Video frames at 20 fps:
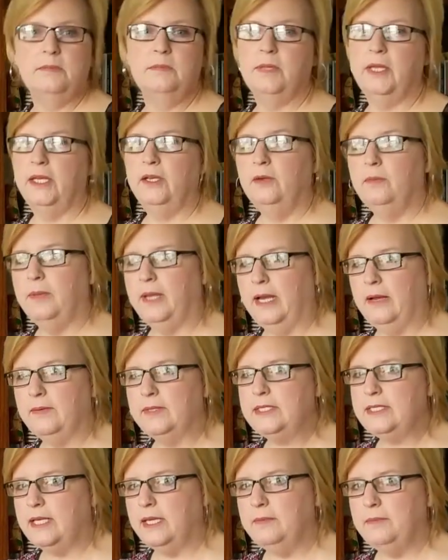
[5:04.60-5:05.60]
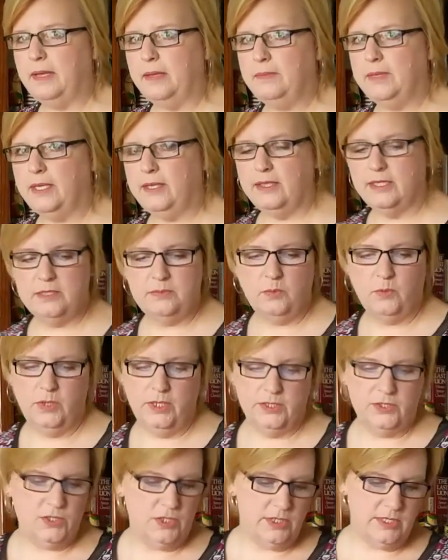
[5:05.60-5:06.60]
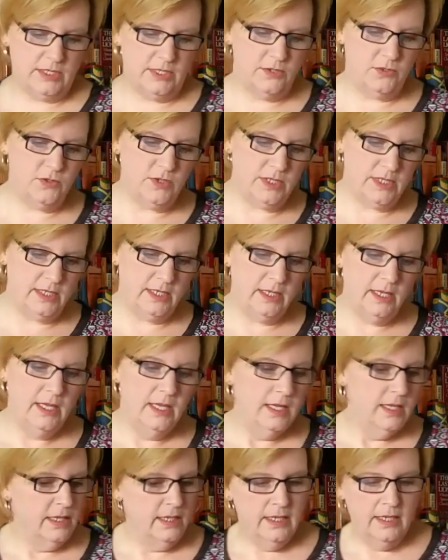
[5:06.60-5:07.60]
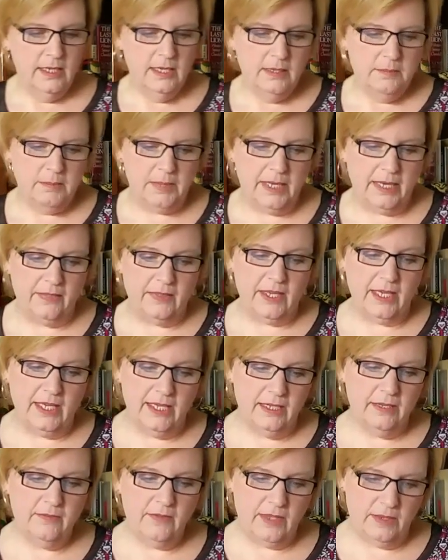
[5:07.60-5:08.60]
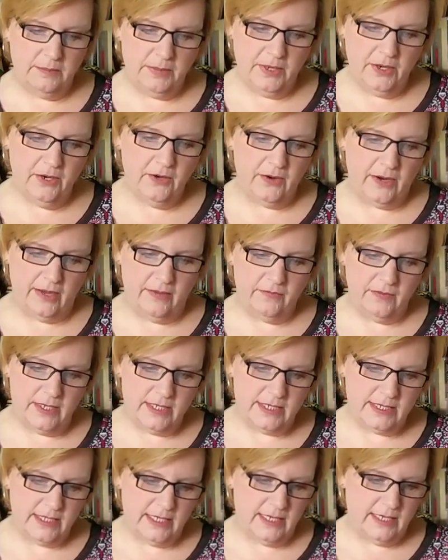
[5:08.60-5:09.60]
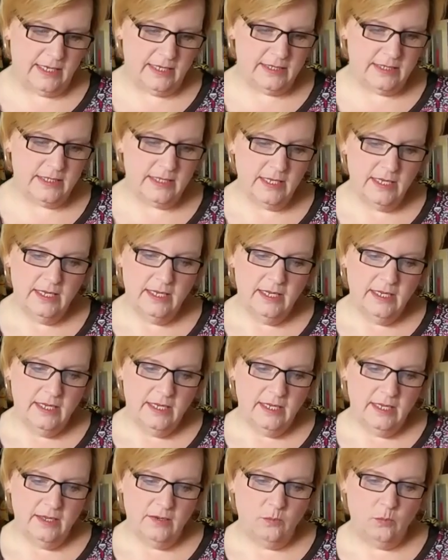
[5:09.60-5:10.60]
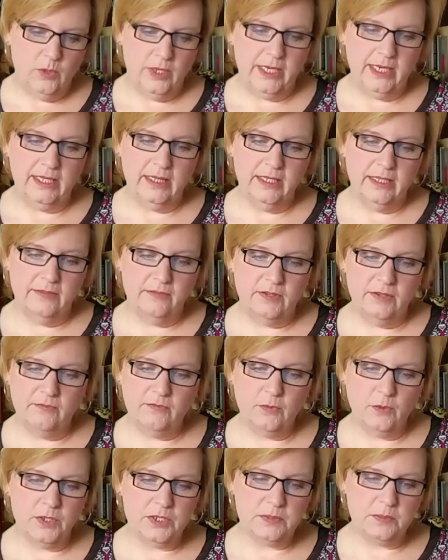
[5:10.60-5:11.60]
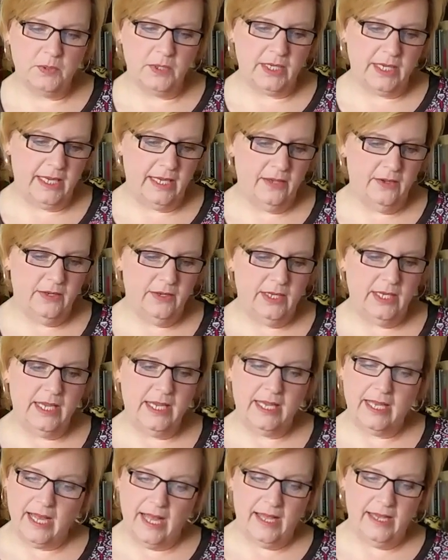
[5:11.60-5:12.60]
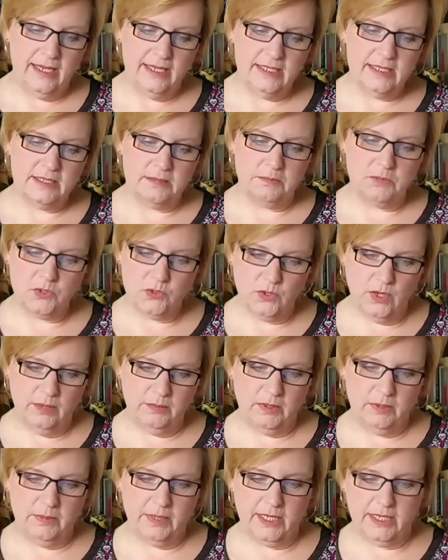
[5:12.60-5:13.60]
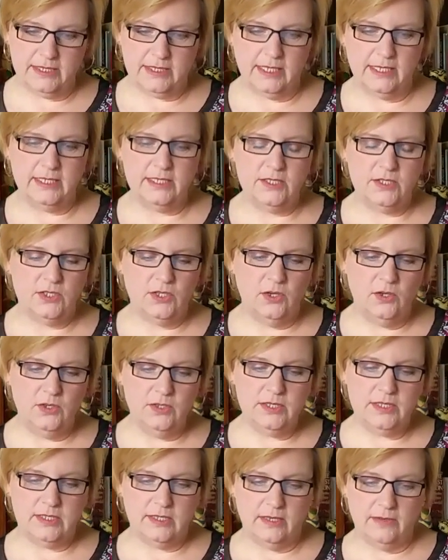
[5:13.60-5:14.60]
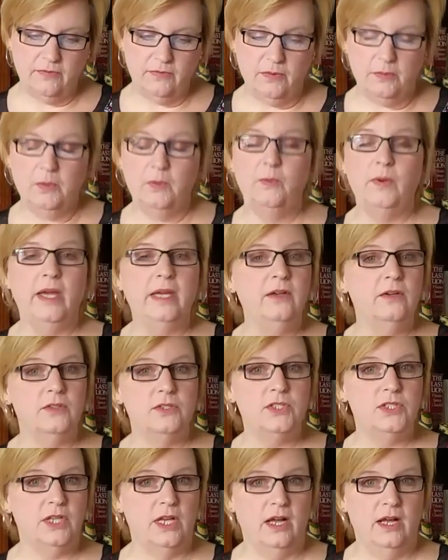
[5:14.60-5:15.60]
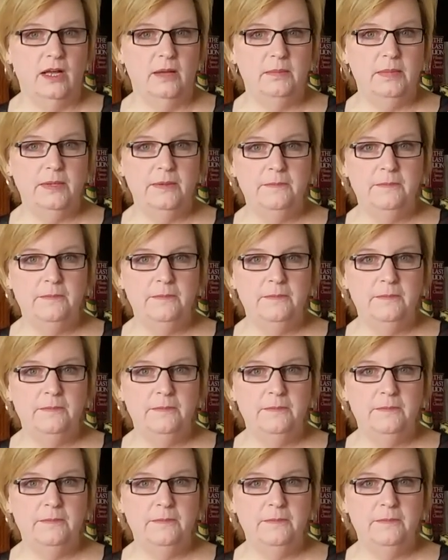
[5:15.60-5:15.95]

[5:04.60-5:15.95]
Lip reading: him later, but I would say maybe at this point it's just interesting. But at the end of that paragraph, he says, when he lived in Forestburg County, he got in some trouble because he stole stuff from a record shop.